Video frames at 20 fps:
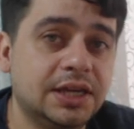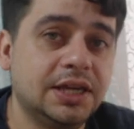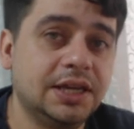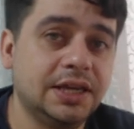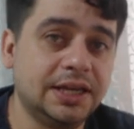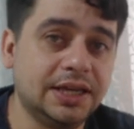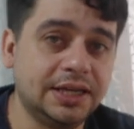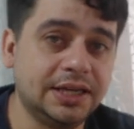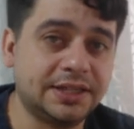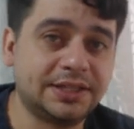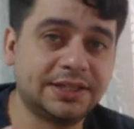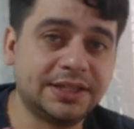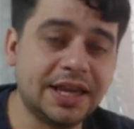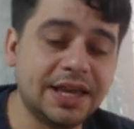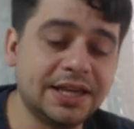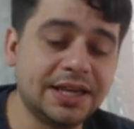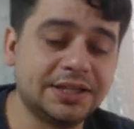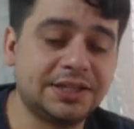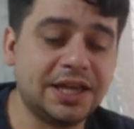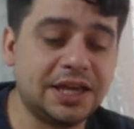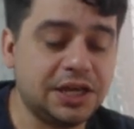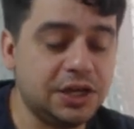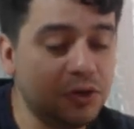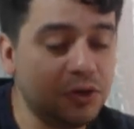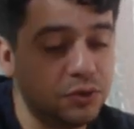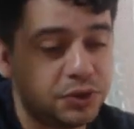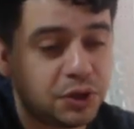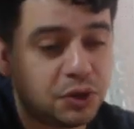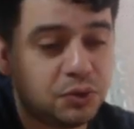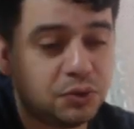It says that
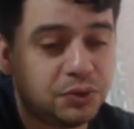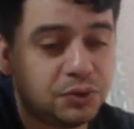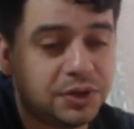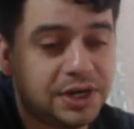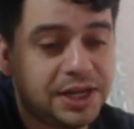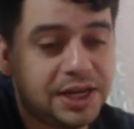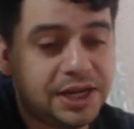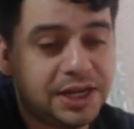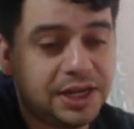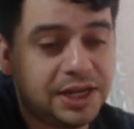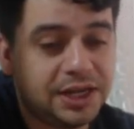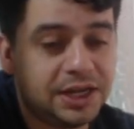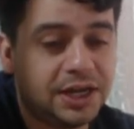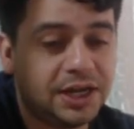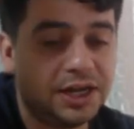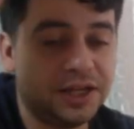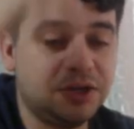you don't need.